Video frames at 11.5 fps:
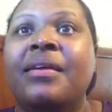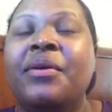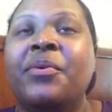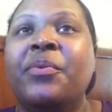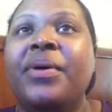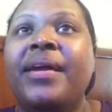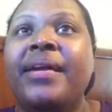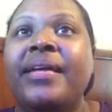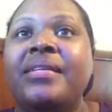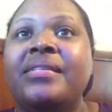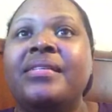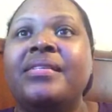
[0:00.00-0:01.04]
What it
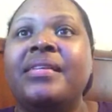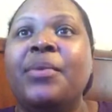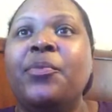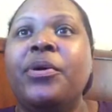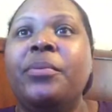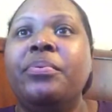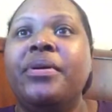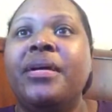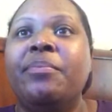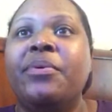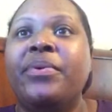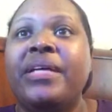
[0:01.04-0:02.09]
is someone put
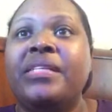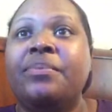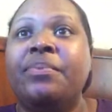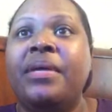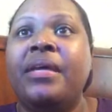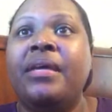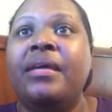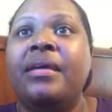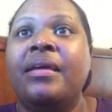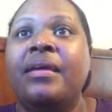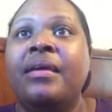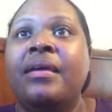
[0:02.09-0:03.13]
up a recipe
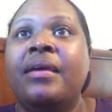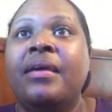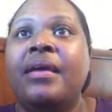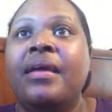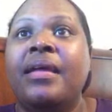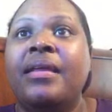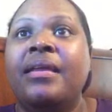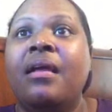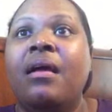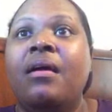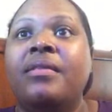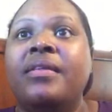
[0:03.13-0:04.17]
and then
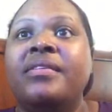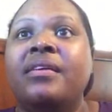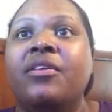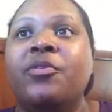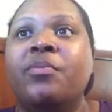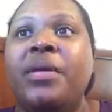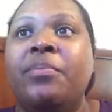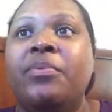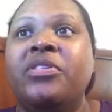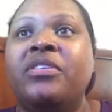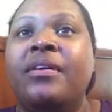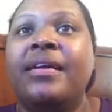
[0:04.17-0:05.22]
all these other people
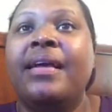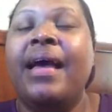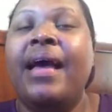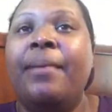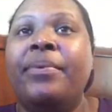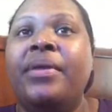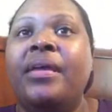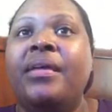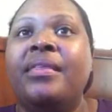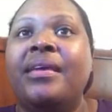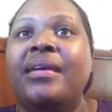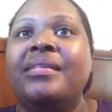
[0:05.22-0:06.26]
started copying
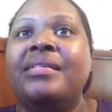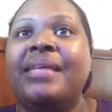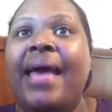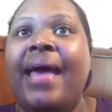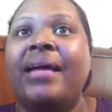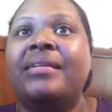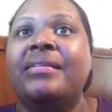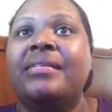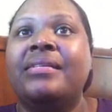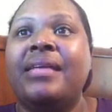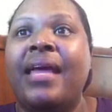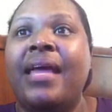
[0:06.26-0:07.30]
the exact
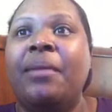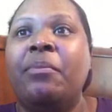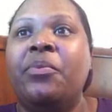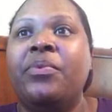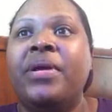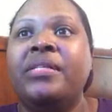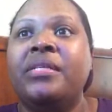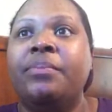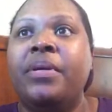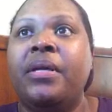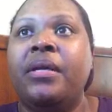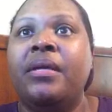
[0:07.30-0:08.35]
same
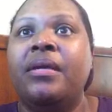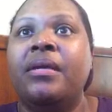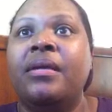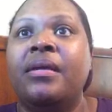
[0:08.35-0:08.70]
recipe.